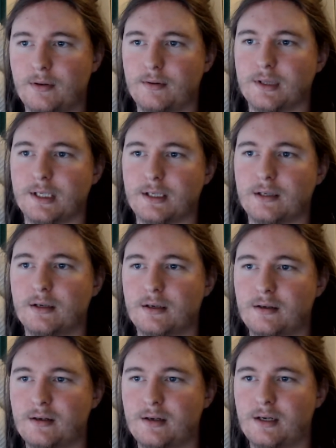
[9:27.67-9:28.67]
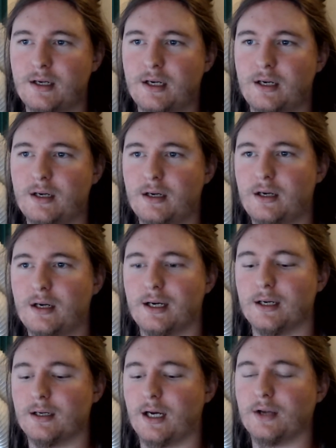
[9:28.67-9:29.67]
the
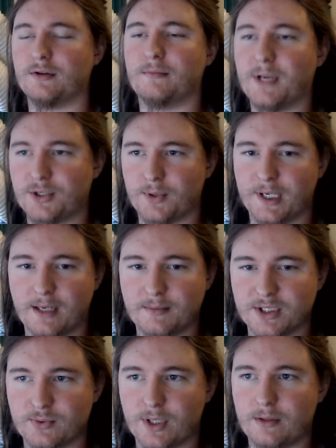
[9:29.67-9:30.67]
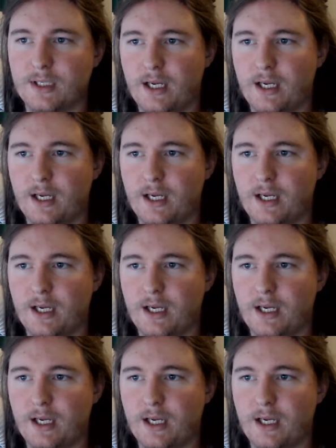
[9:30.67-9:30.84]
other Metroid games as well.